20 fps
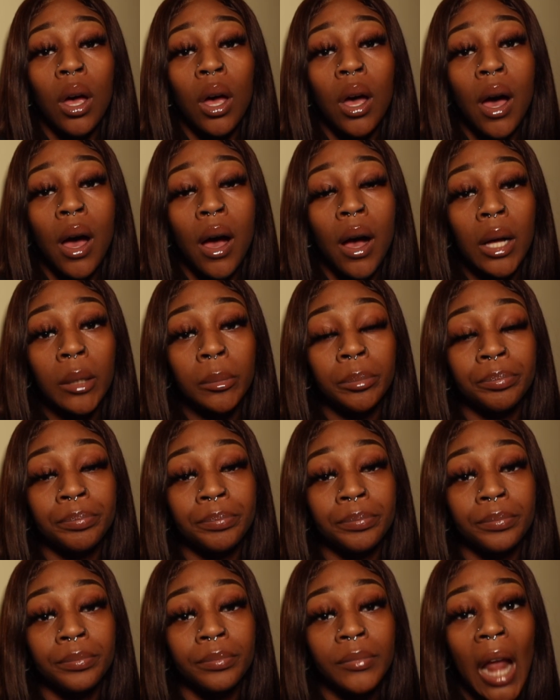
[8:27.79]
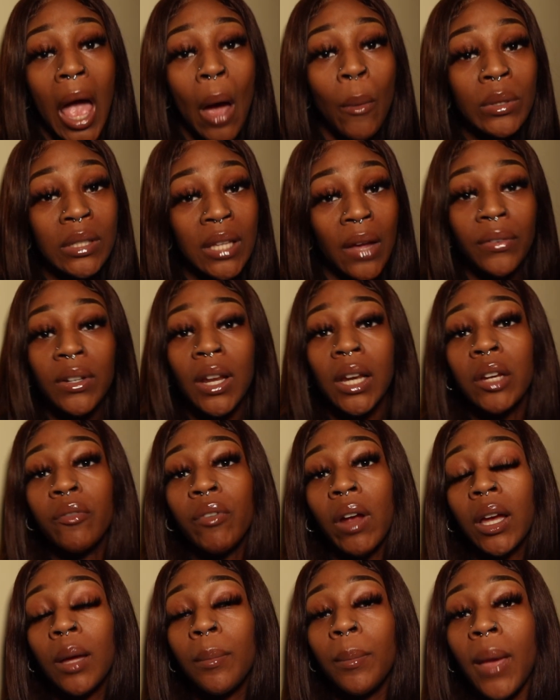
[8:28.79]
I would definitely
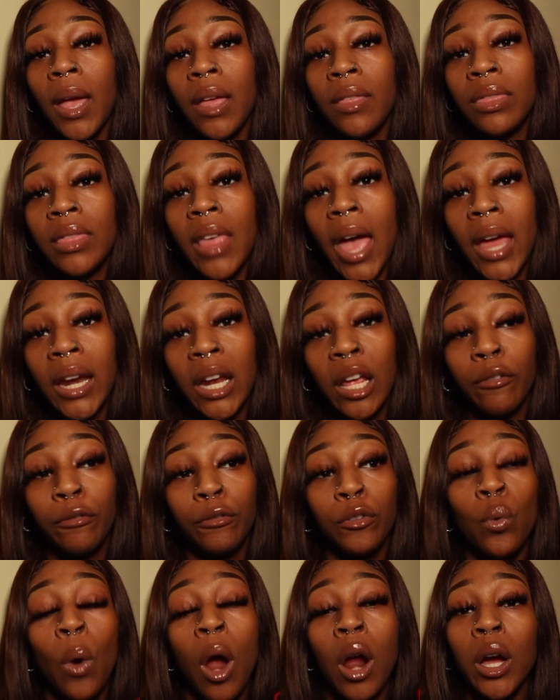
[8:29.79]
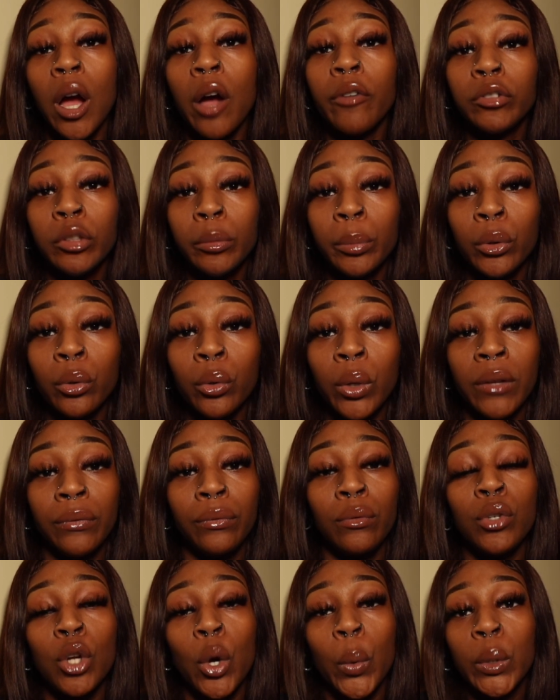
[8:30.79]
recommend that if you are comfortable,
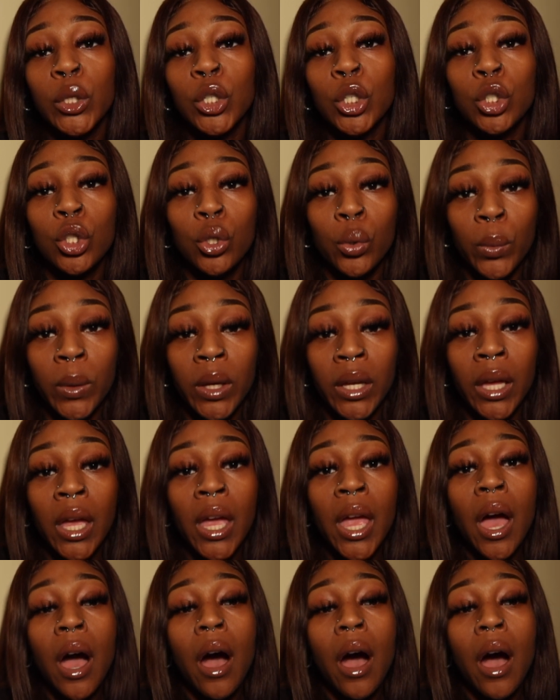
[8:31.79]
if you know what you're doing,